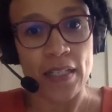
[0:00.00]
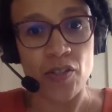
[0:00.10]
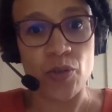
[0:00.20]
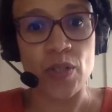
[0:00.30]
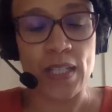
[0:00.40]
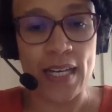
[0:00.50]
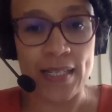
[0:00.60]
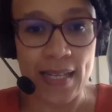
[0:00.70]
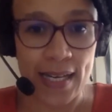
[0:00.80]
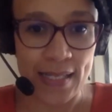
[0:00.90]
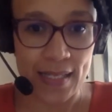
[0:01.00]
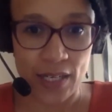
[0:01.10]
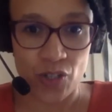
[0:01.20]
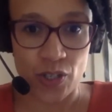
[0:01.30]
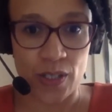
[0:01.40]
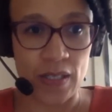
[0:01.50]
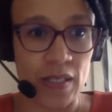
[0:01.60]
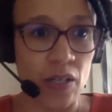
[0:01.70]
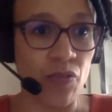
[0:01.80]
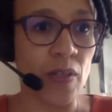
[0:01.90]
So today's last
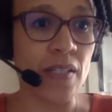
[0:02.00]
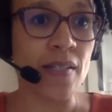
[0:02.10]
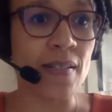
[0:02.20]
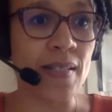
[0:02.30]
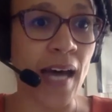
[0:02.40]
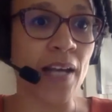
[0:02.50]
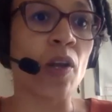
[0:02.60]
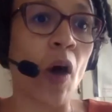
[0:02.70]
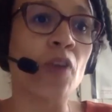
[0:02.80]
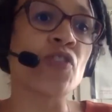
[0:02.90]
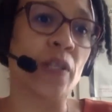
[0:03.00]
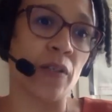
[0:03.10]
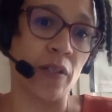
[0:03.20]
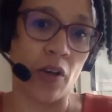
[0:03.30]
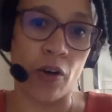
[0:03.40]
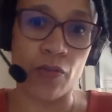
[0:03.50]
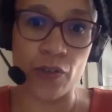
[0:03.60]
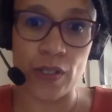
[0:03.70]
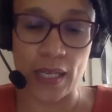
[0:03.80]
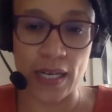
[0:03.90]
sessions of this dialogical
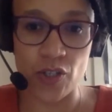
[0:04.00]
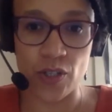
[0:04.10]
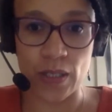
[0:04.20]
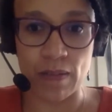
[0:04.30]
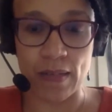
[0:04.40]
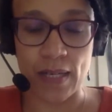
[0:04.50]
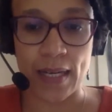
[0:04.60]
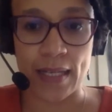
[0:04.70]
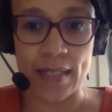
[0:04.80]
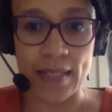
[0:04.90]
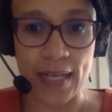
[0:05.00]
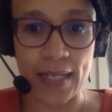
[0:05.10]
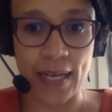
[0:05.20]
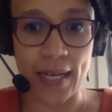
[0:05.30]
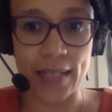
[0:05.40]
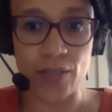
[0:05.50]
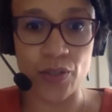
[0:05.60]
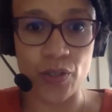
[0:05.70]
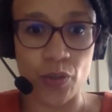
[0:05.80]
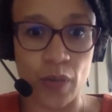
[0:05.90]
conversation is dedicated
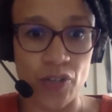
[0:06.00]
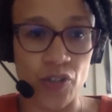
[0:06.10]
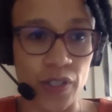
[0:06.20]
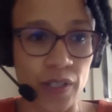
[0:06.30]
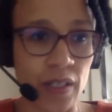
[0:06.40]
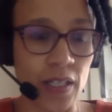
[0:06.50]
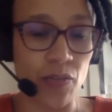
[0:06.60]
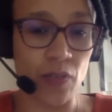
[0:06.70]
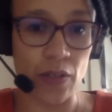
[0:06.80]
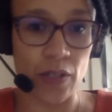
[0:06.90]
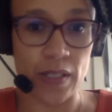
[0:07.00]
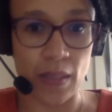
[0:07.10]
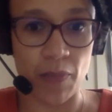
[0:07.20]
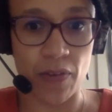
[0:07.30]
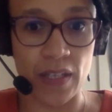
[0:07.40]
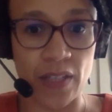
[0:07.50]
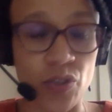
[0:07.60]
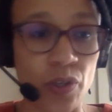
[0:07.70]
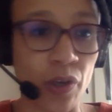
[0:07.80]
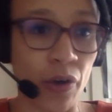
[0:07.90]
to the question if there is something
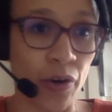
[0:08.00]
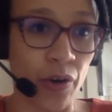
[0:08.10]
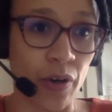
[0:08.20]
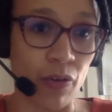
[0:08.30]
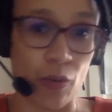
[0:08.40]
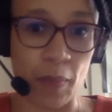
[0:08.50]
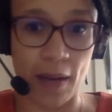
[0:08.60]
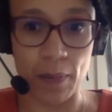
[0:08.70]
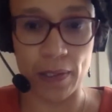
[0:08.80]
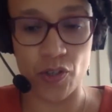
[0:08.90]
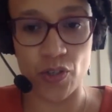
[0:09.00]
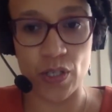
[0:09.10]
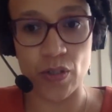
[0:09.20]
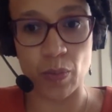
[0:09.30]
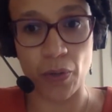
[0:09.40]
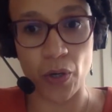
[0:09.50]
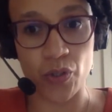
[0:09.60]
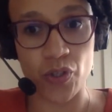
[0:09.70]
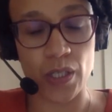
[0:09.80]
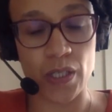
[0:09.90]
to learn from abolitionist
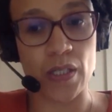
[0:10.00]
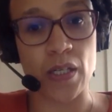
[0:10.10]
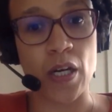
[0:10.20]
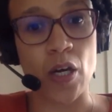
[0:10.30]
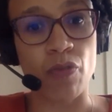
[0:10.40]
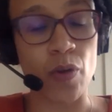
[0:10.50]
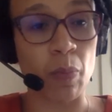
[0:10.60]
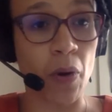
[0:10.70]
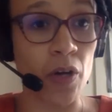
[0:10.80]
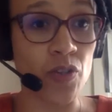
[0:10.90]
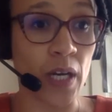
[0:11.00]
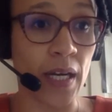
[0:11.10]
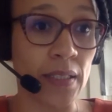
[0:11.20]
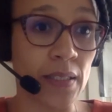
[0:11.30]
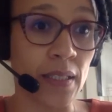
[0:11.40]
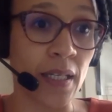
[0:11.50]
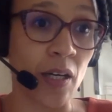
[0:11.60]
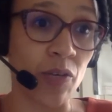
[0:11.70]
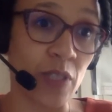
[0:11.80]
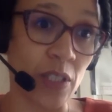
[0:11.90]
approaches for the project
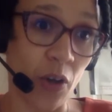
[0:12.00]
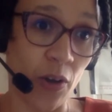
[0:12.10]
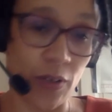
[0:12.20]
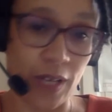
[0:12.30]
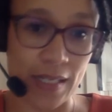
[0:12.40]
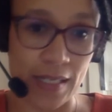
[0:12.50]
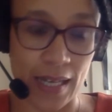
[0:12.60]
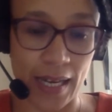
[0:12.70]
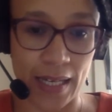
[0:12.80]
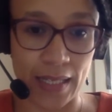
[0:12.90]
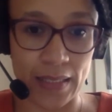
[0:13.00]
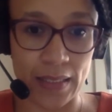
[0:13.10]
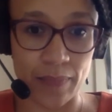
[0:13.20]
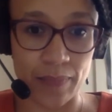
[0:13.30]
of decolonizing aid.